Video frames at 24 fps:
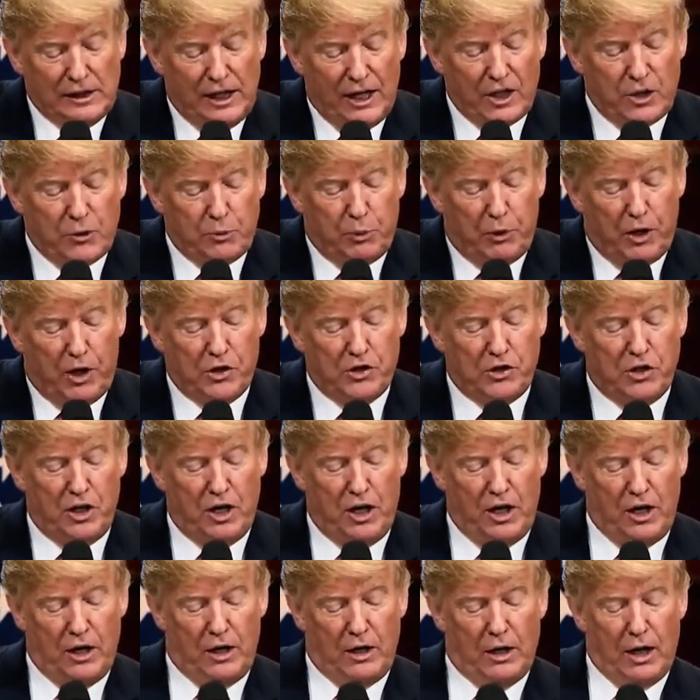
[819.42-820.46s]
As
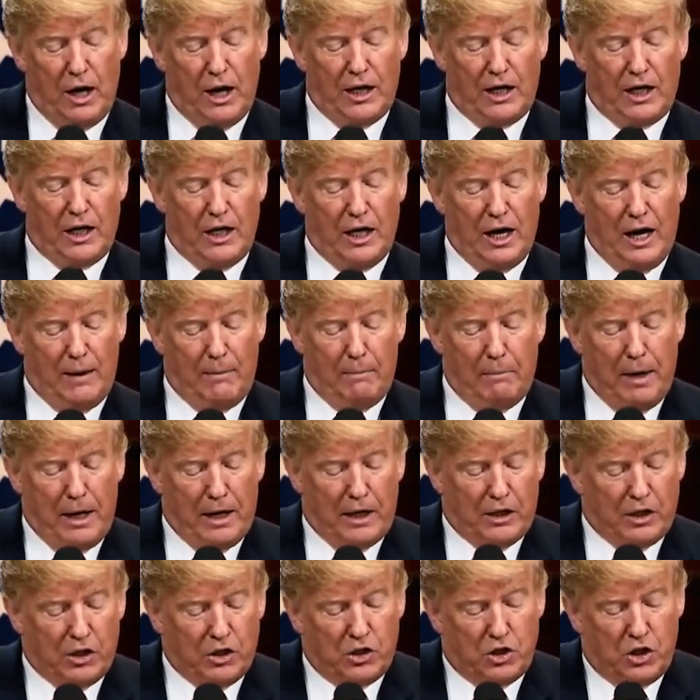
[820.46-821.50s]
president, I cannot
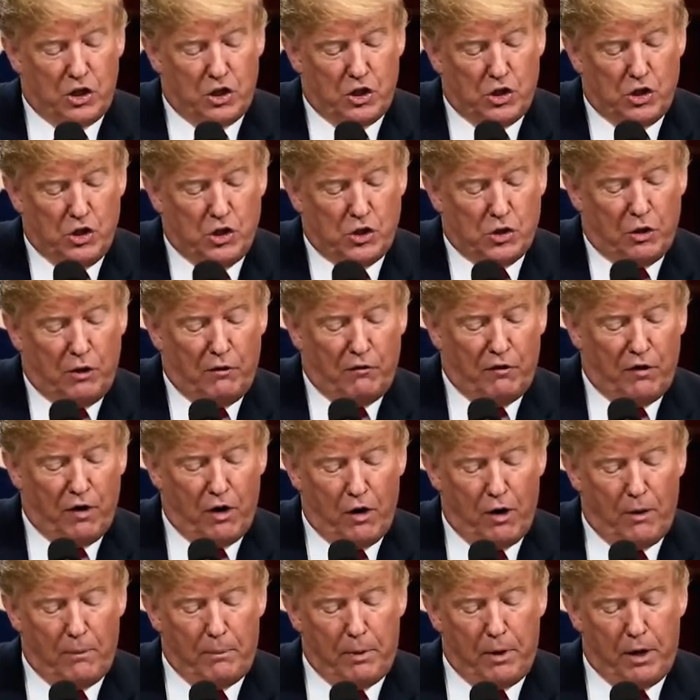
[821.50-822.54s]
make decisions on
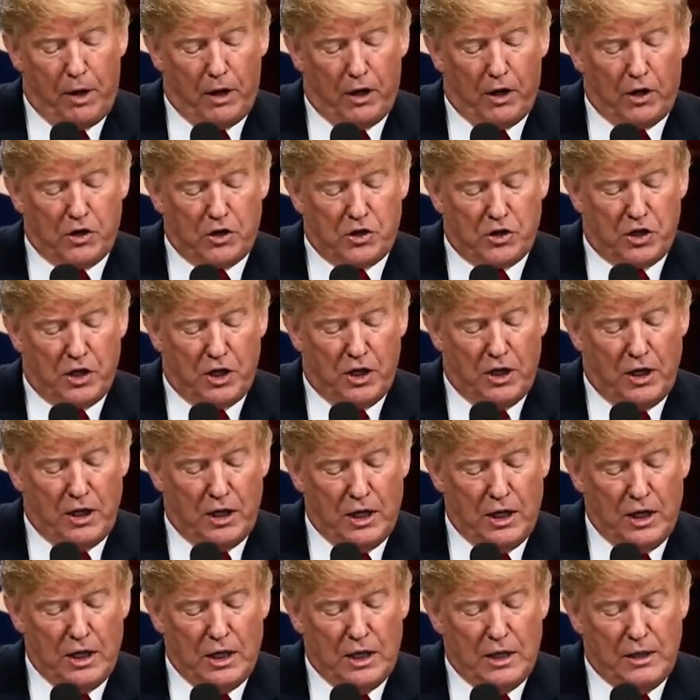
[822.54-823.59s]
foreign policy
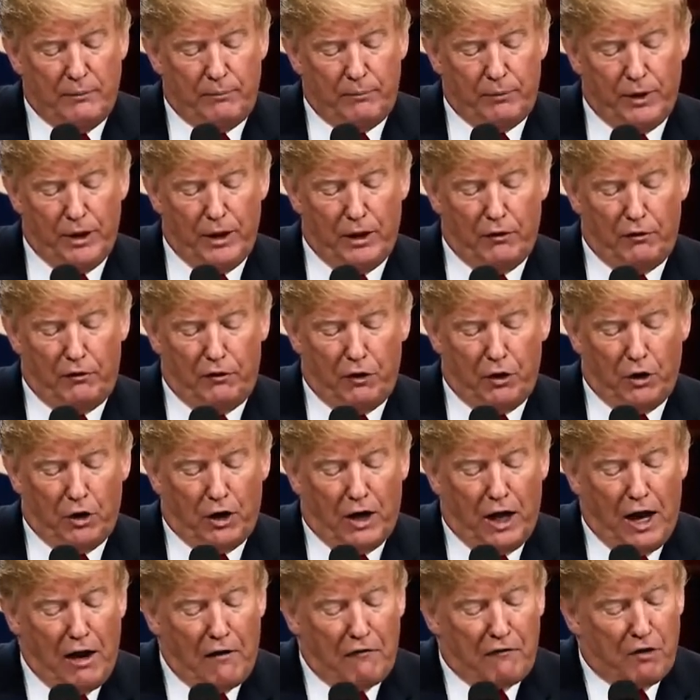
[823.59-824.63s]
in a
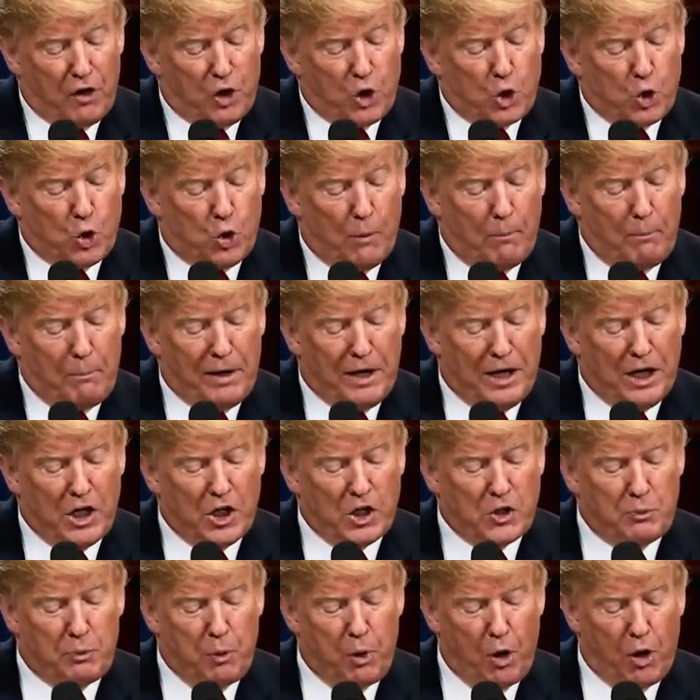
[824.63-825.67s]
futile effort to
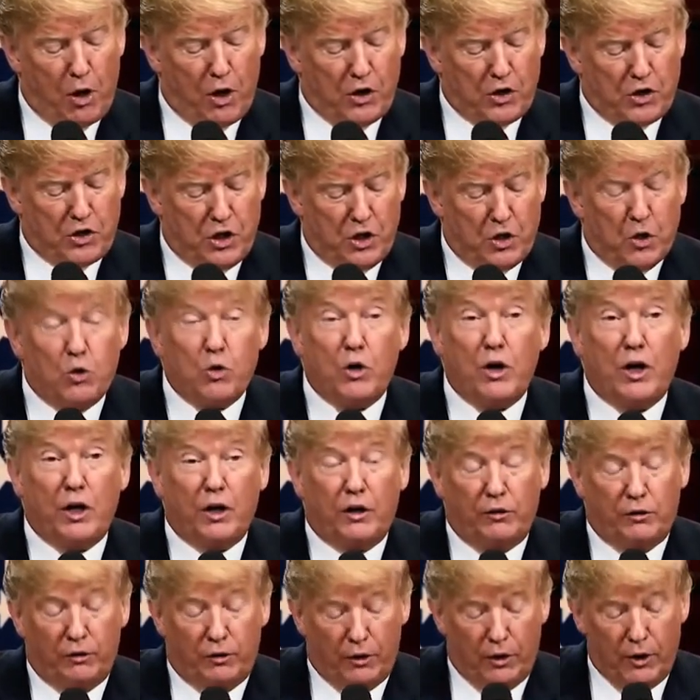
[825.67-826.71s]
appease partisan
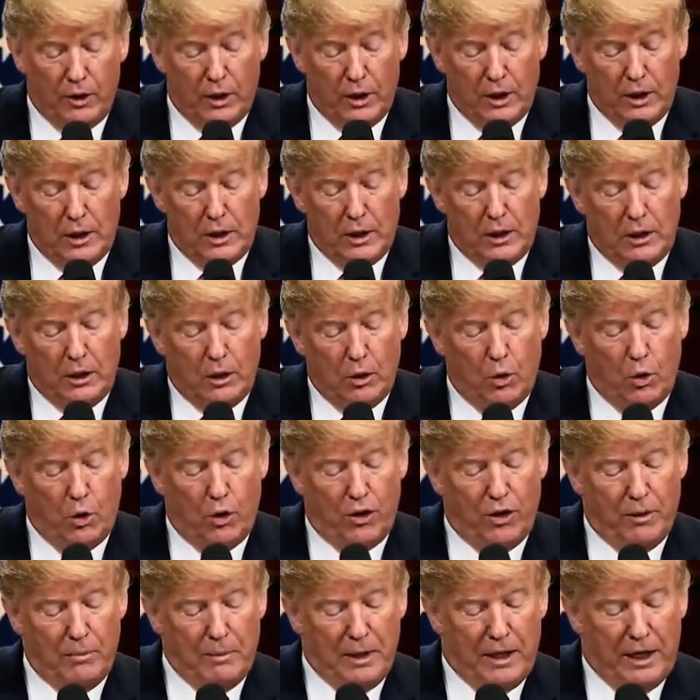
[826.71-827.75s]
critics
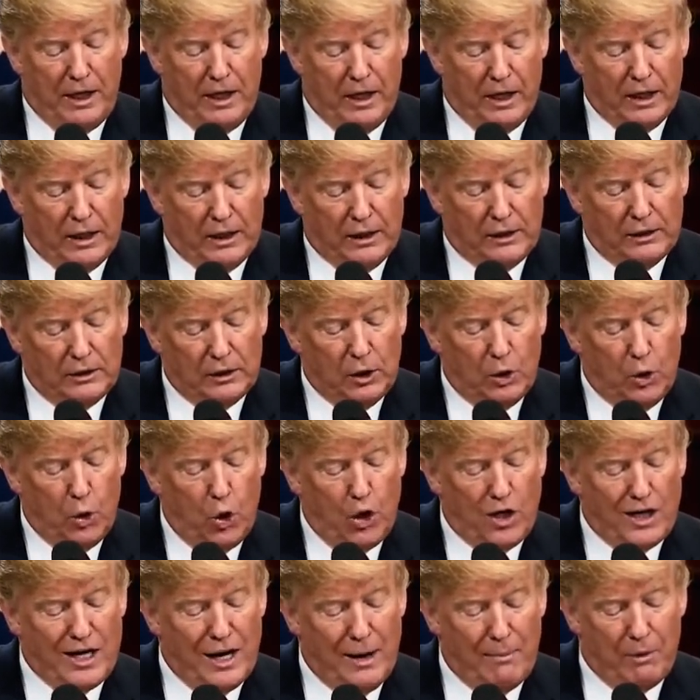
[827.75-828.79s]
or the media
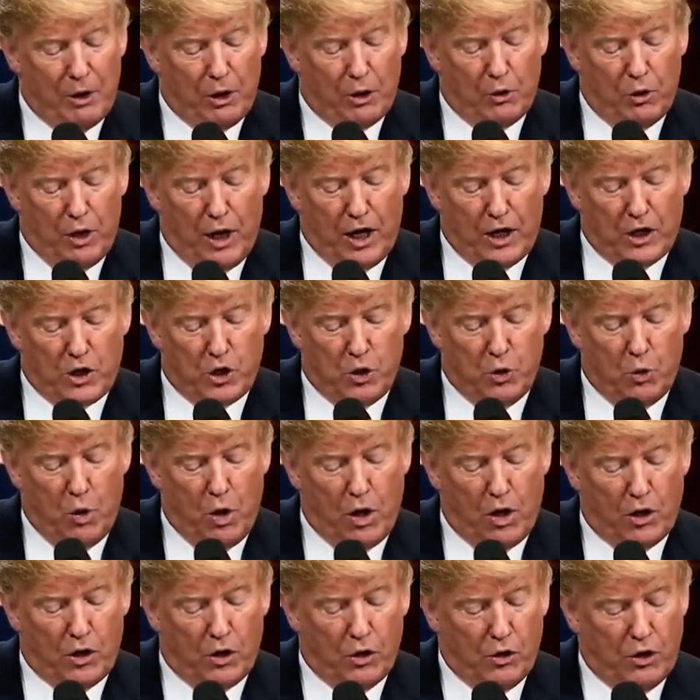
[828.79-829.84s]
or Democrats who
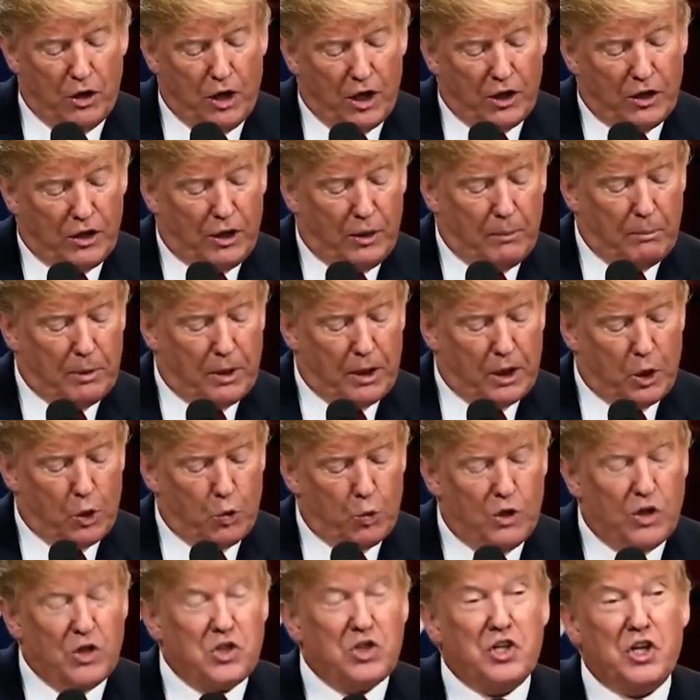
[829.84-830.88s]
want to do nothing but
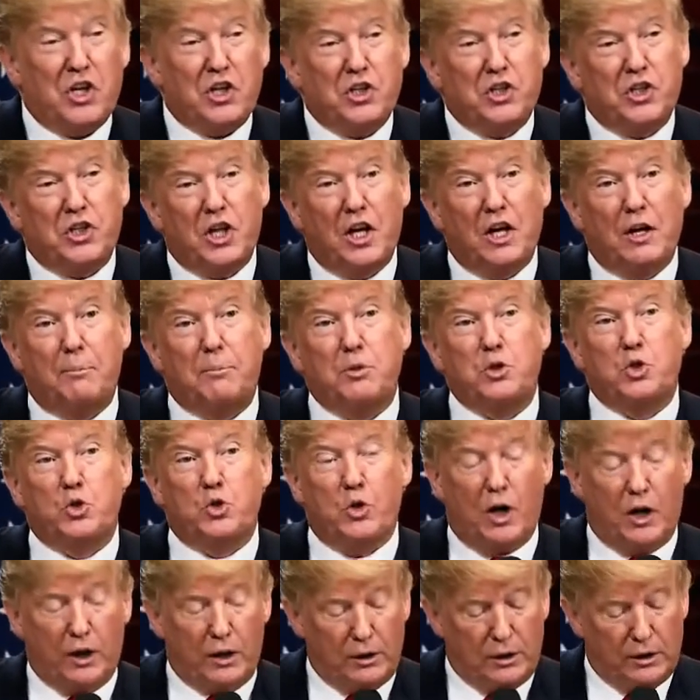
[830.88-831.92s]
resist and
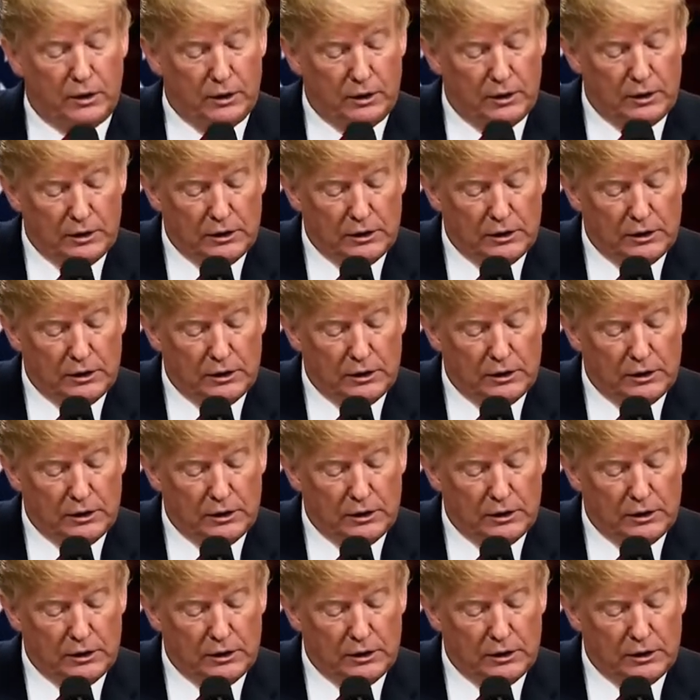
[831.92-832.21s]
obstruct.